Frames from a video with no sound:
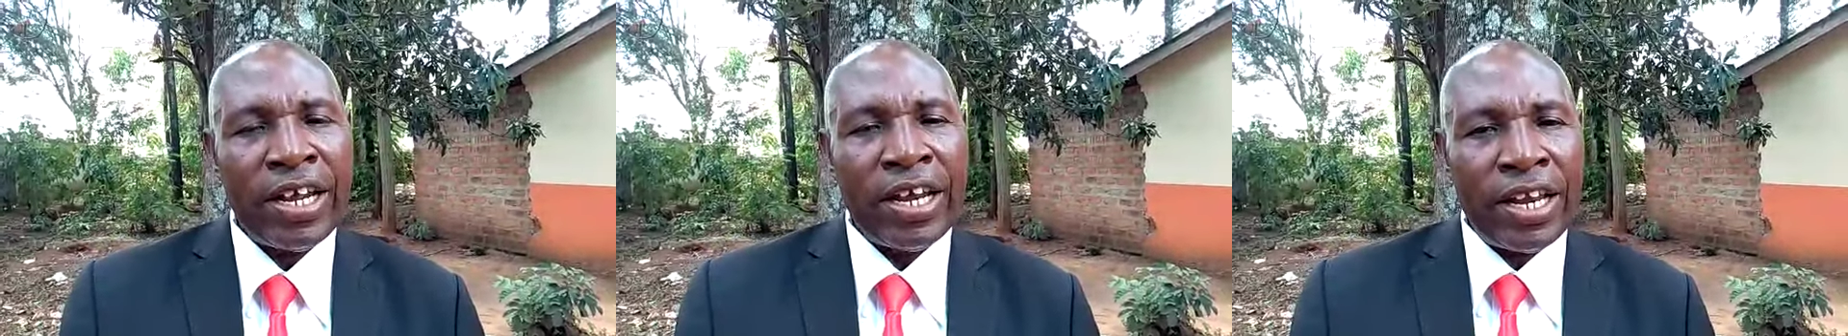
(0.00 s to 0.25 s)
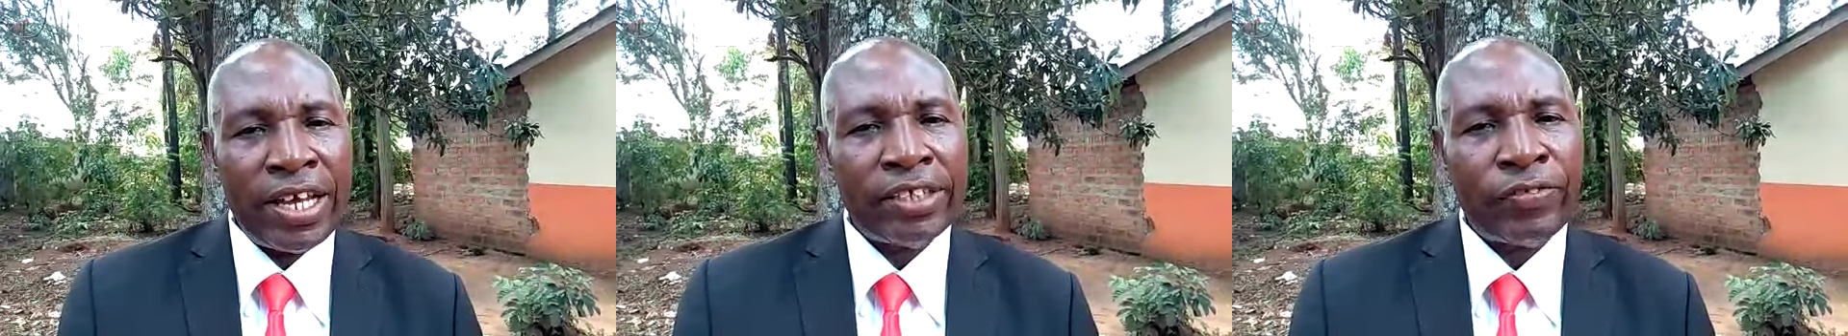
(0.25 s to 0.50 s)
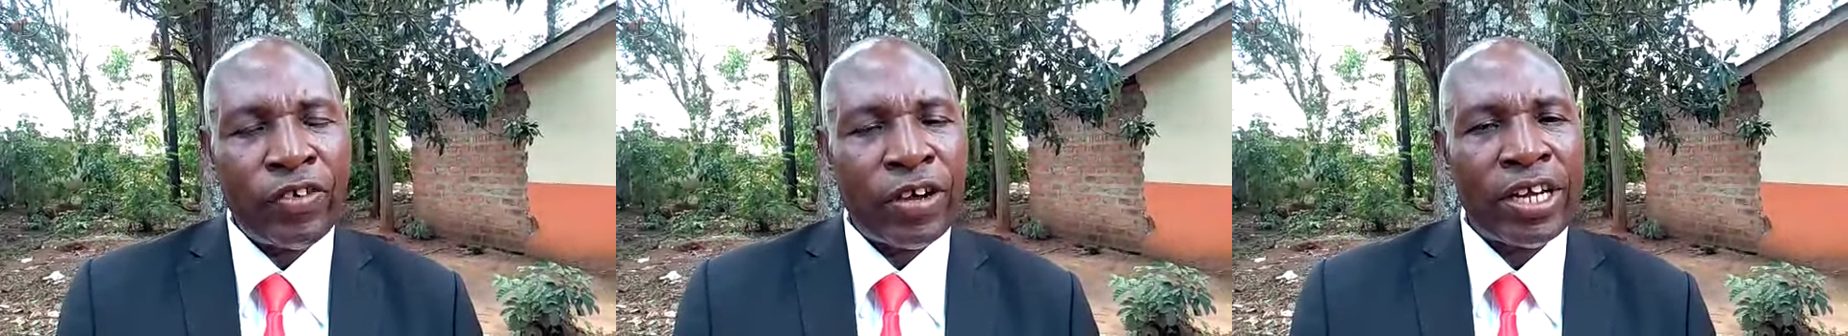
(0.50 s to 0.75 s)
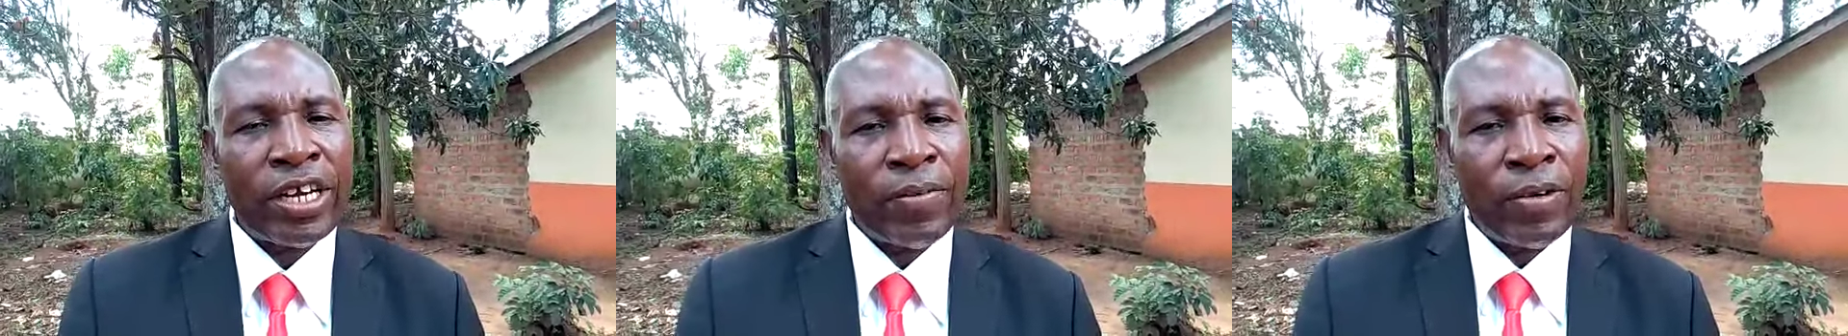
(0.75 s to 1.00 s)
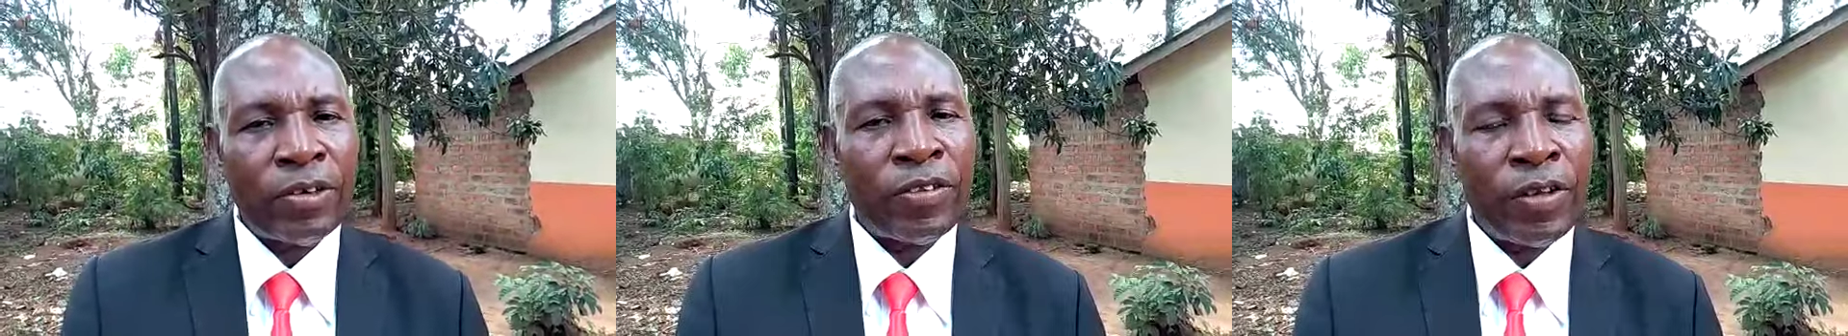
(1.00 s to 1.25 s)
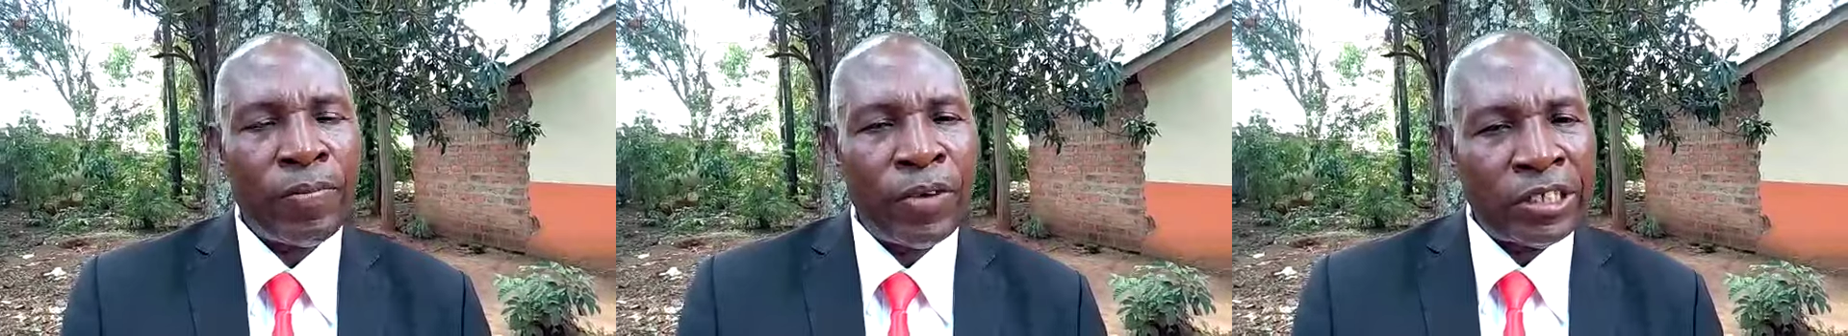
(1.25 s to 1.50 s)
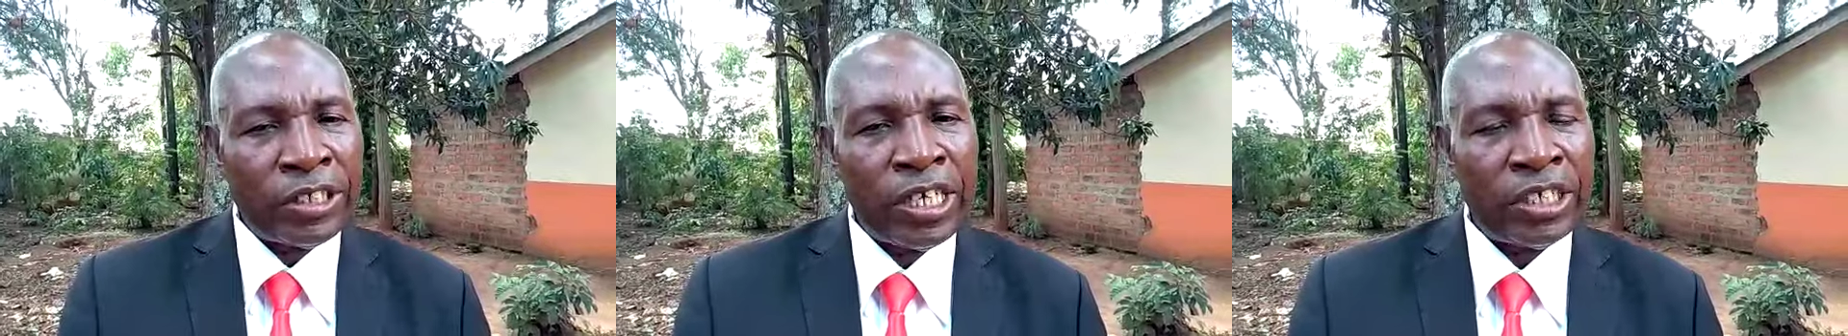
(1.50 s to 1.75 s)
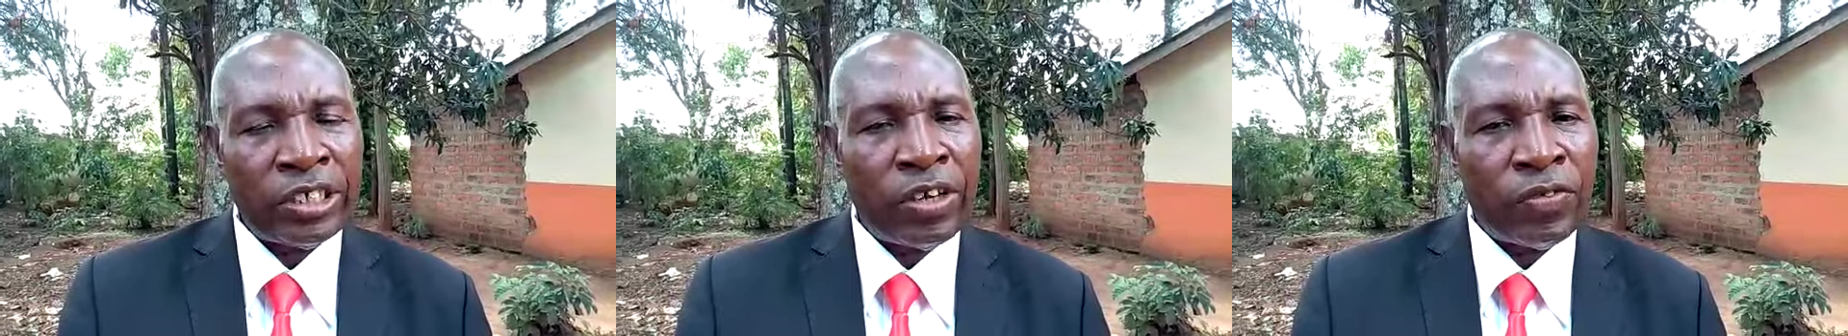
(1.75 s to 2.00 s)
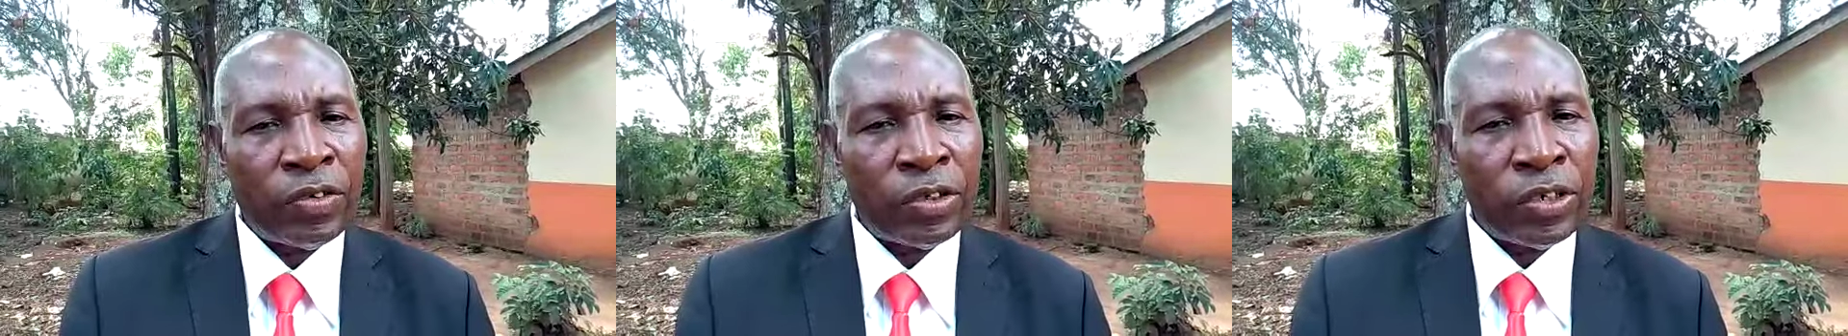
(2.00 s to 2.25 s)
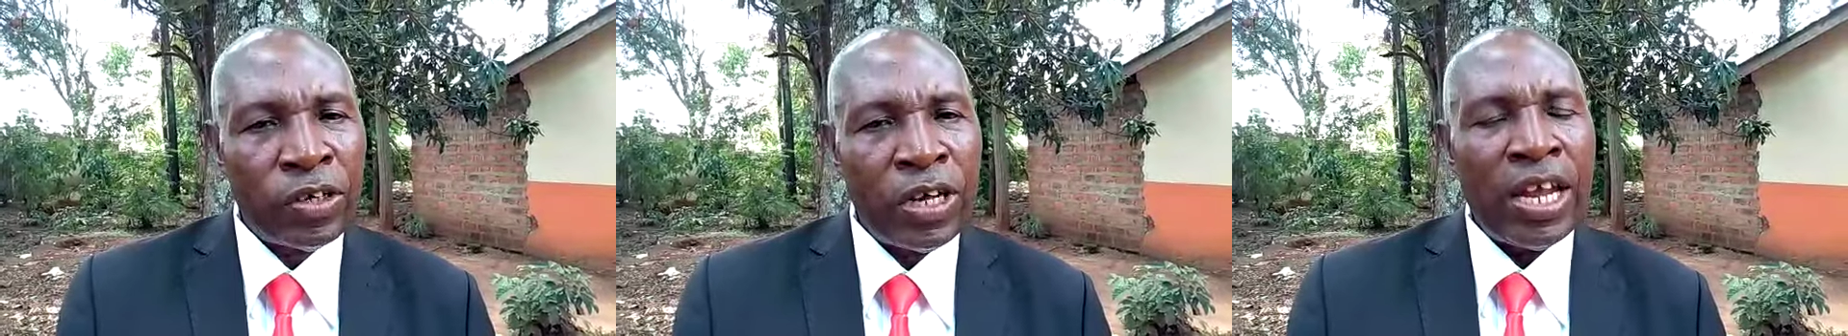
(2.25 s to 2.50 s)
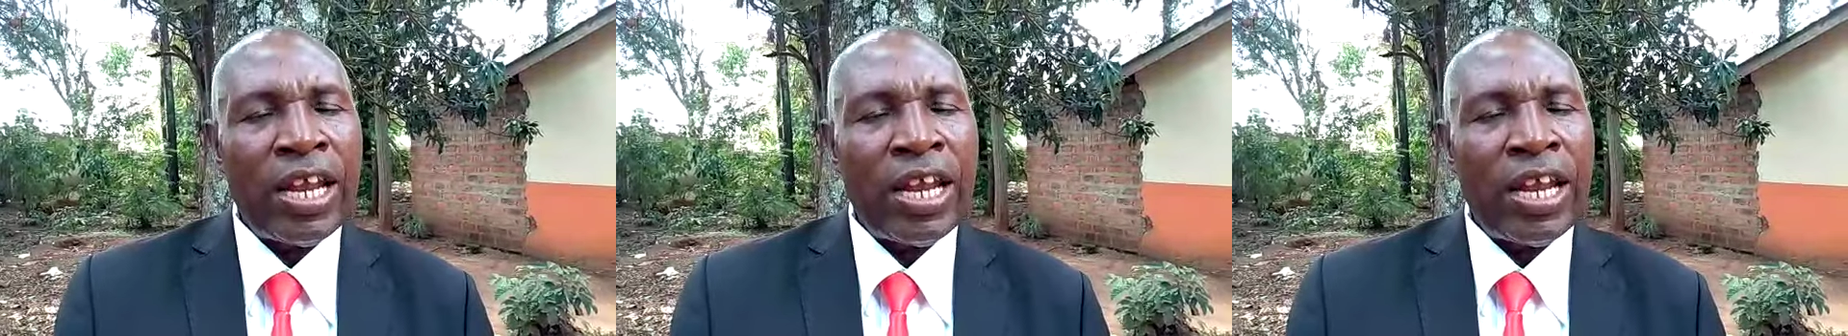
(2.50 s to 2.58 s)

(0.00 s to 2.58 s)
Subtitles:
Let's forget about the presidency of Ruto.